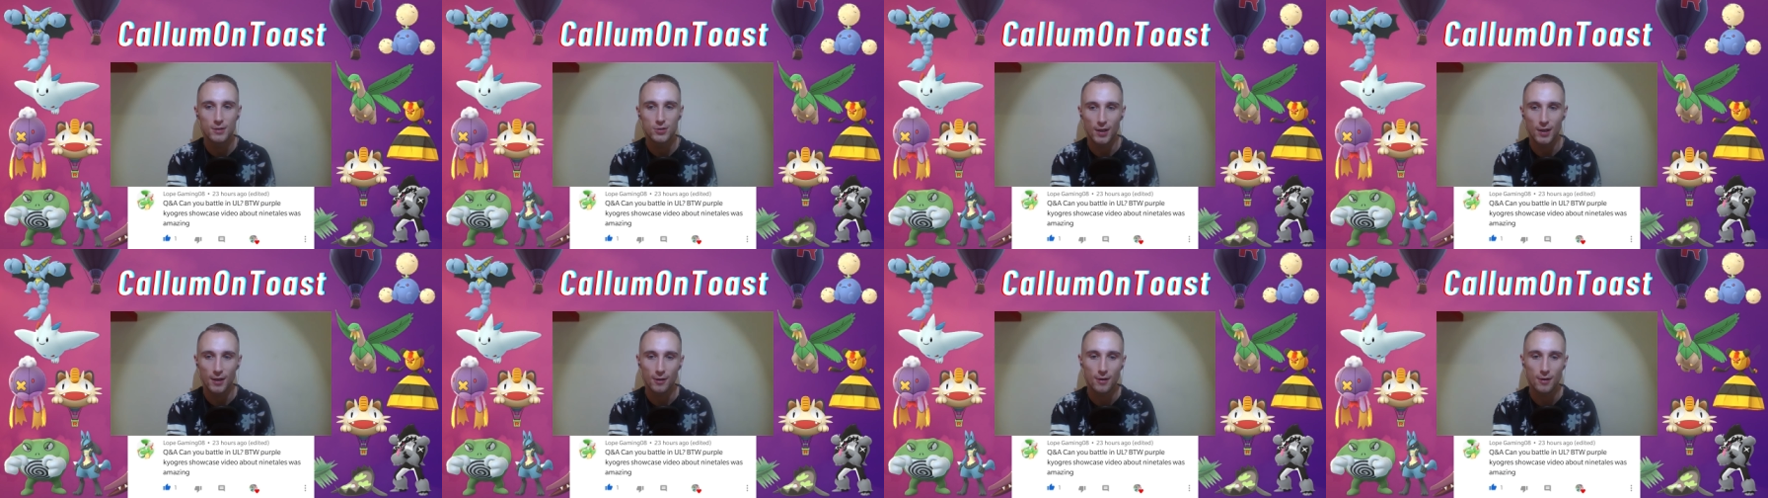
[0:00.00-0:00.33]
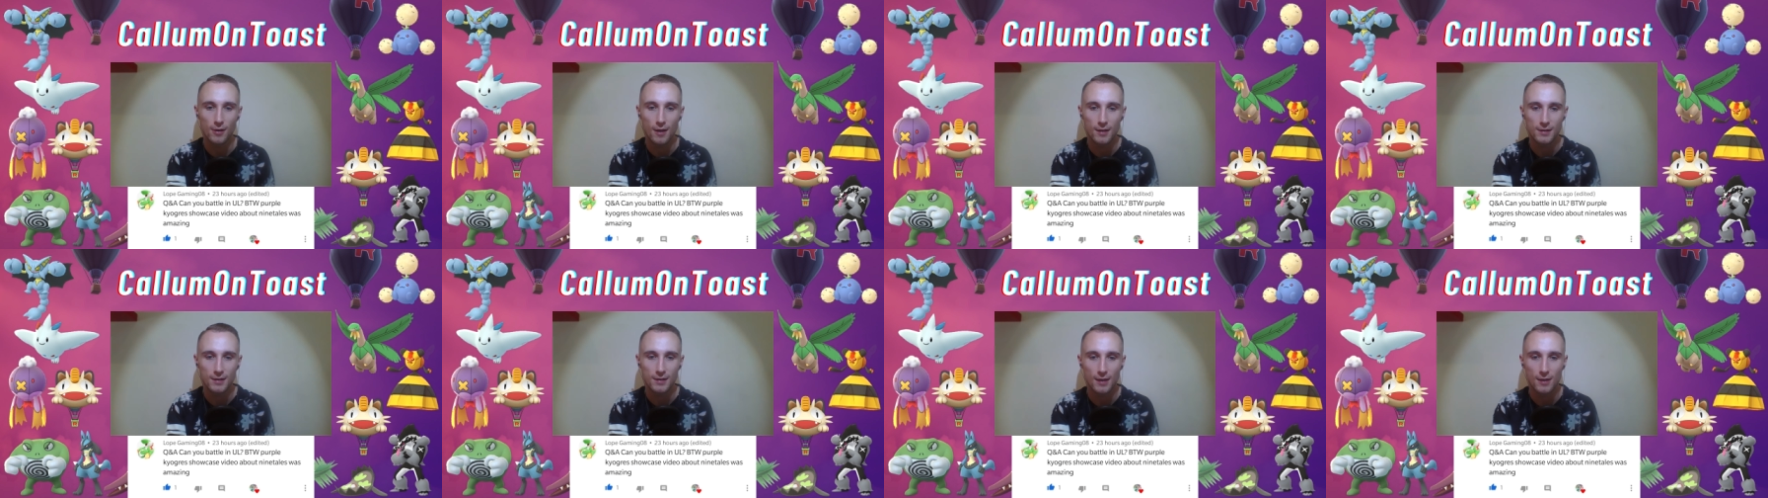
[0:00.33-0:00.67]

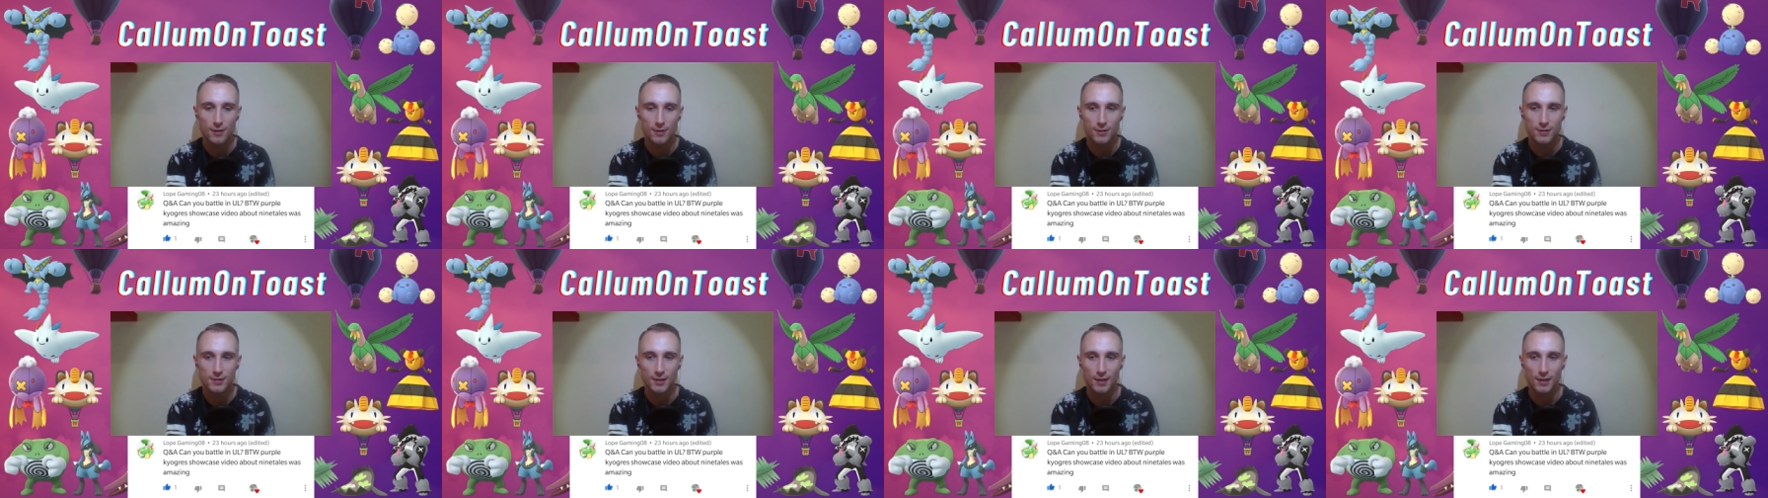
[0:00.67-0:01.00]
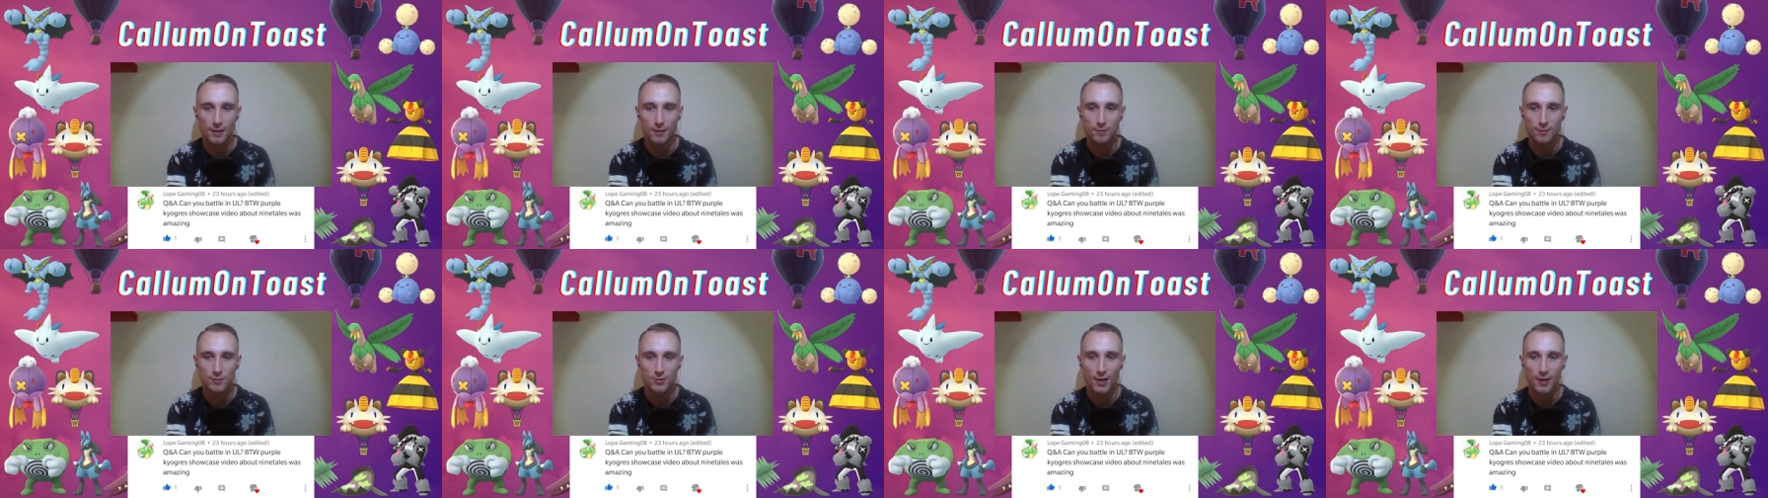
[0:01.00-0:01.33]
Shadow Ninetales
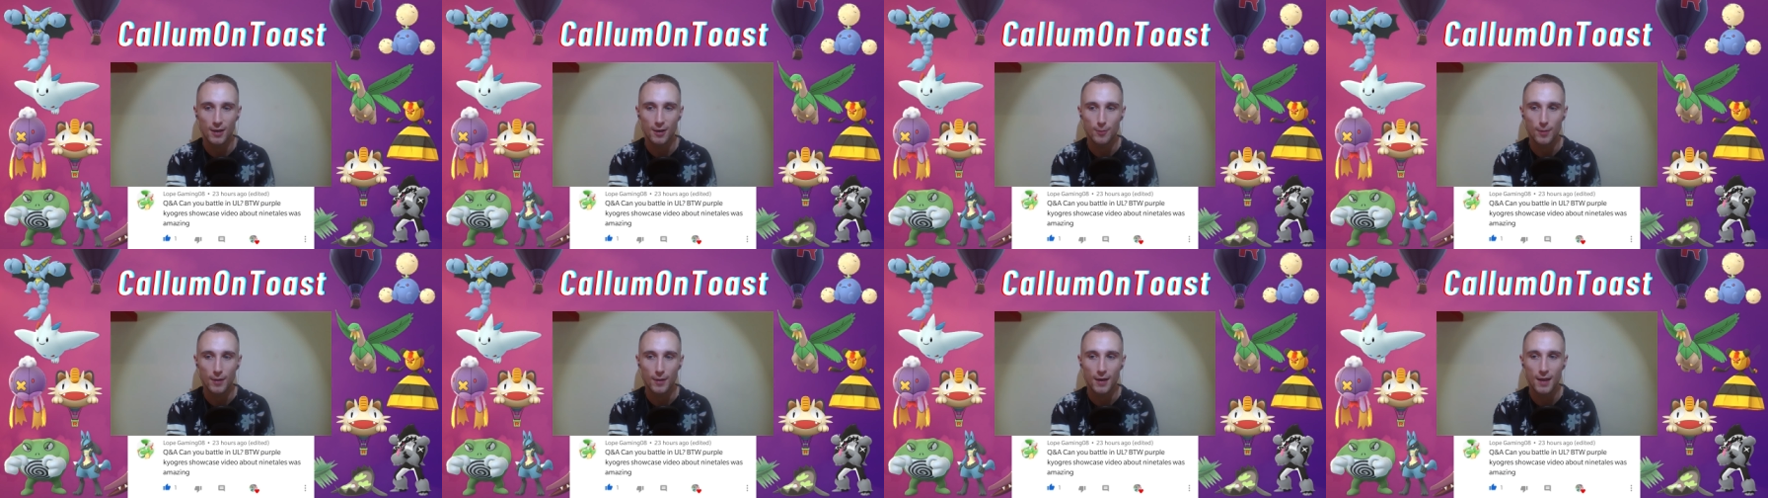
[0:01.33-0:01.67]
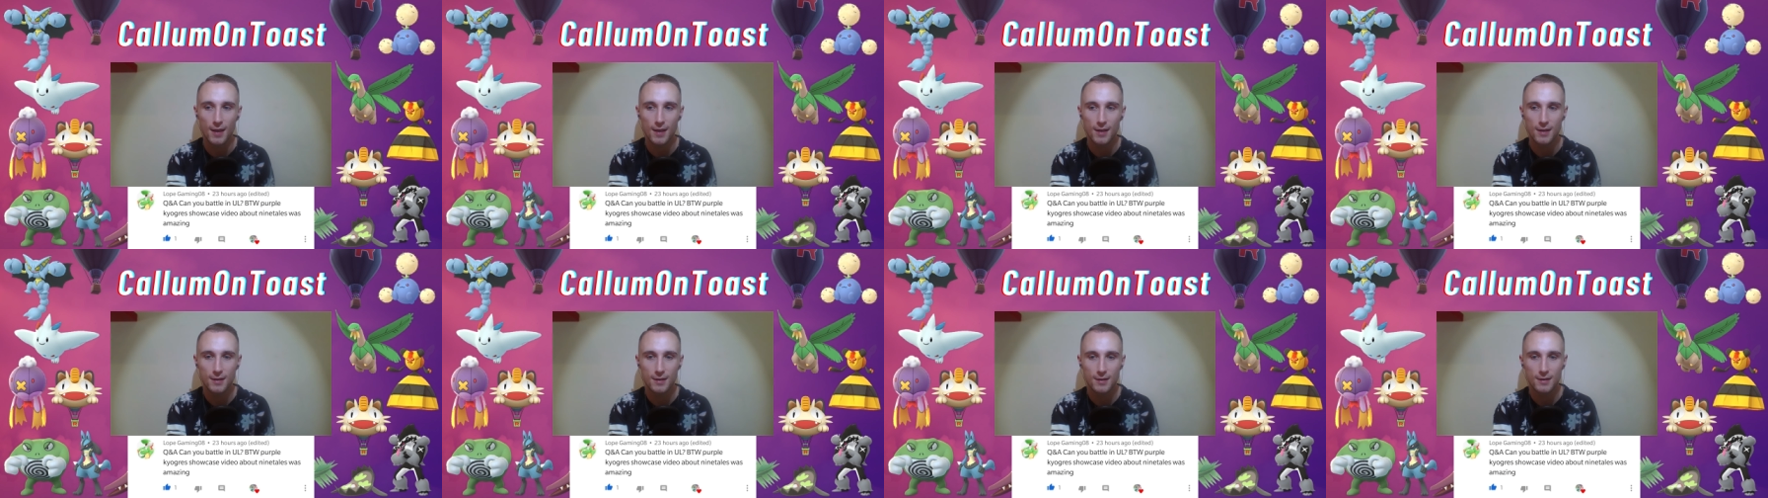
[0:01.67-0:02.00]
and Shadow
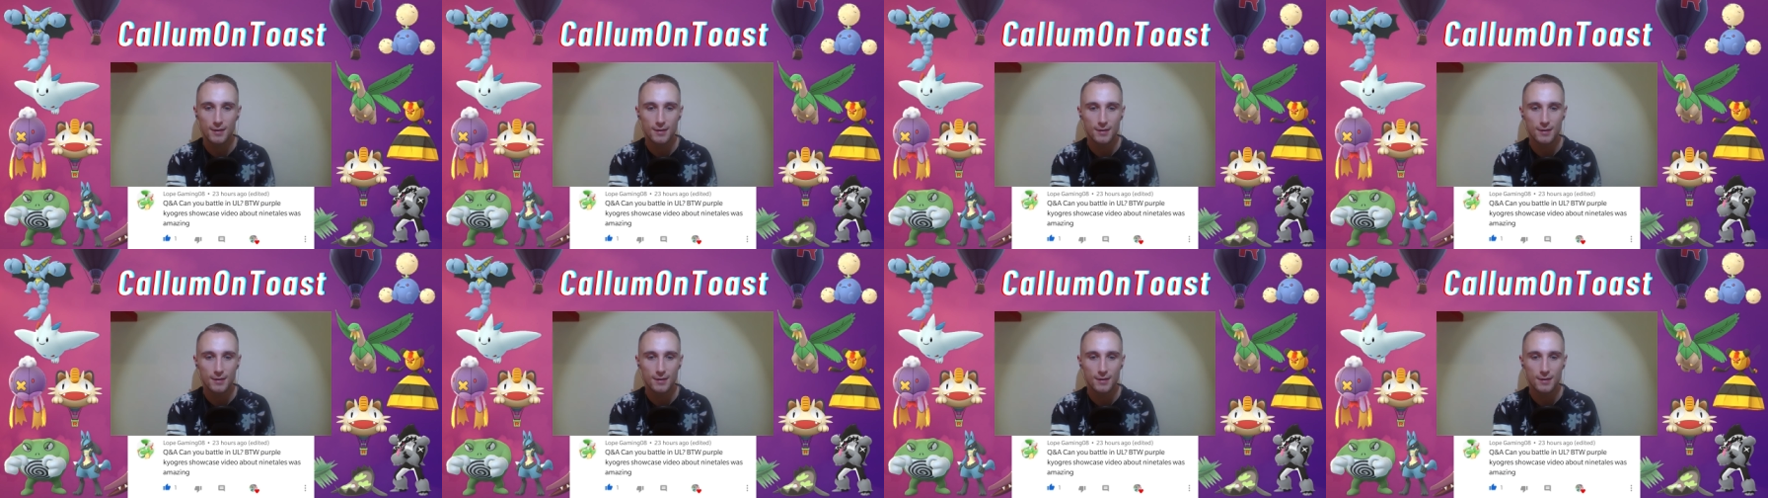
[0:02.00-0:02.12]
Banette.